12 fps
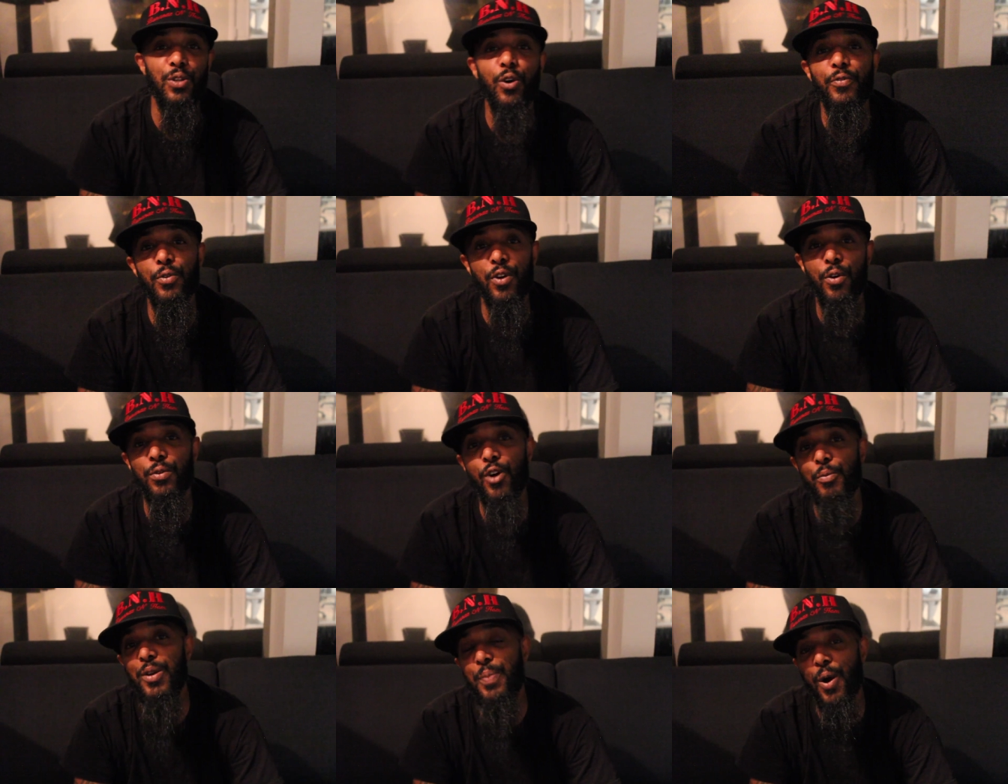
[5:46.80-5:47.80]
So if you don't
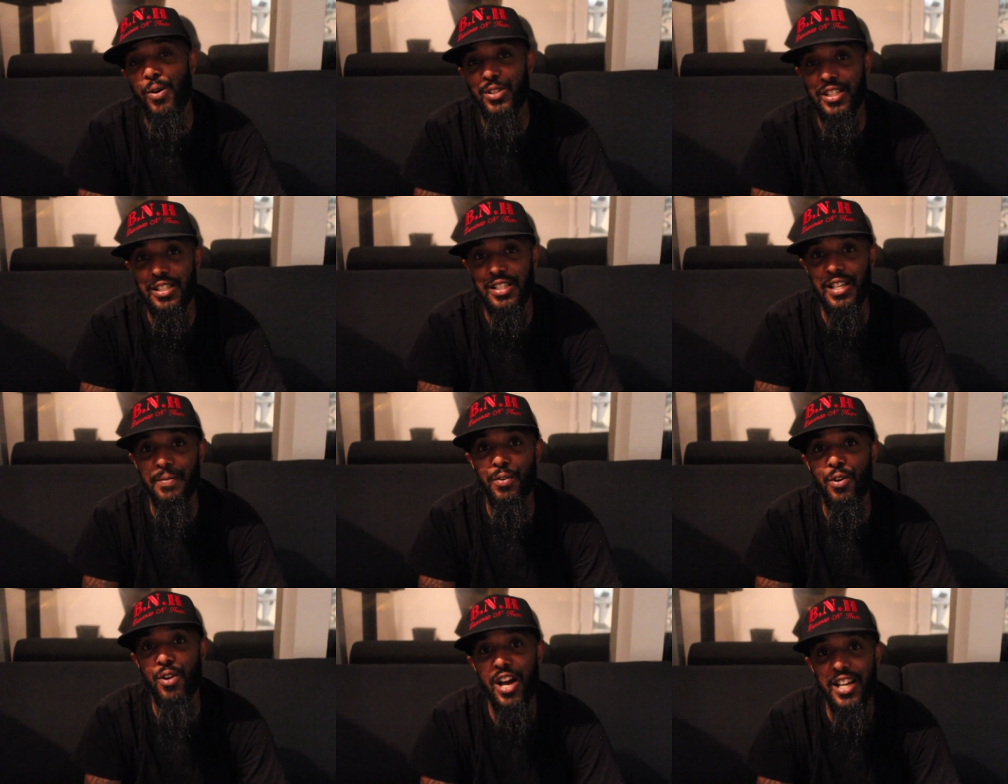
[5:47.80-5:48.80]
know me personally, if
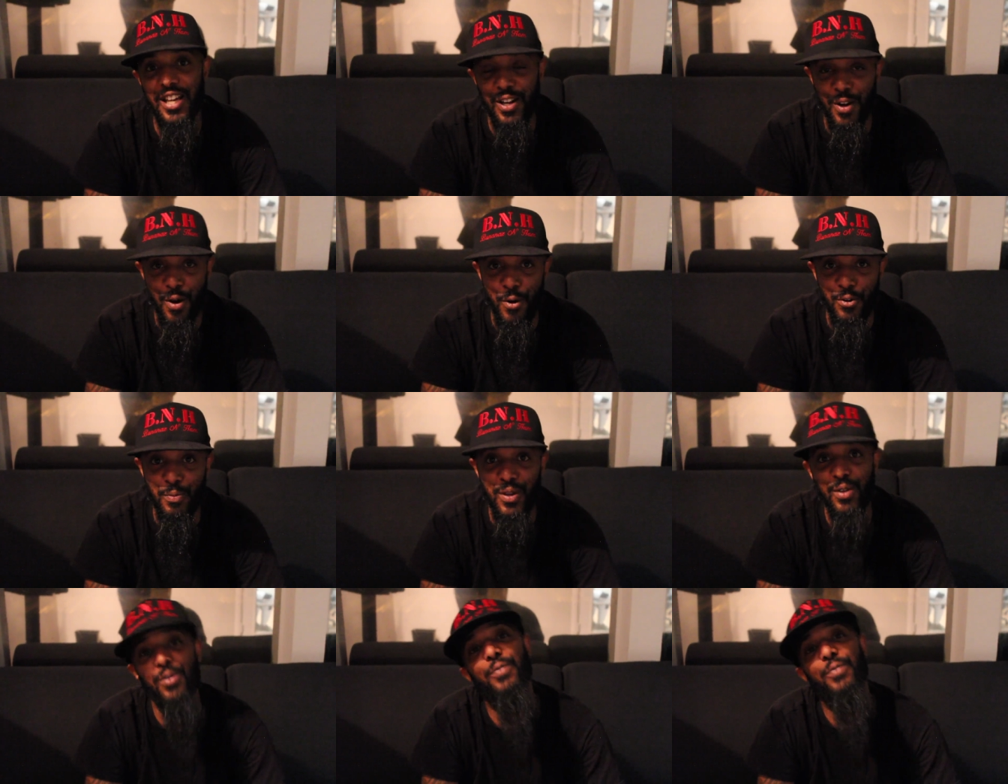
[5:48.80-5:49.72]
you don't know how to get a hold of me, yeah.